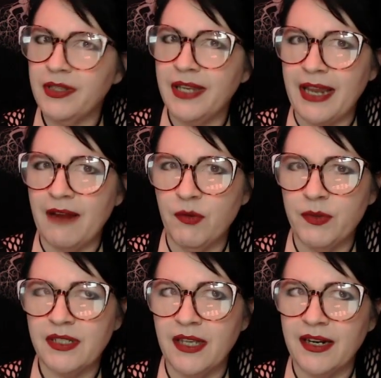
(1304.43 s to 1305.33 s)
Like
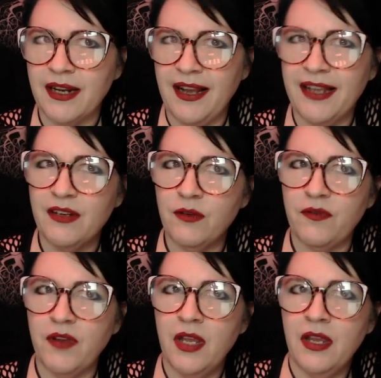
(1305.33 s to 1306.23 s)
everyone's going to kind of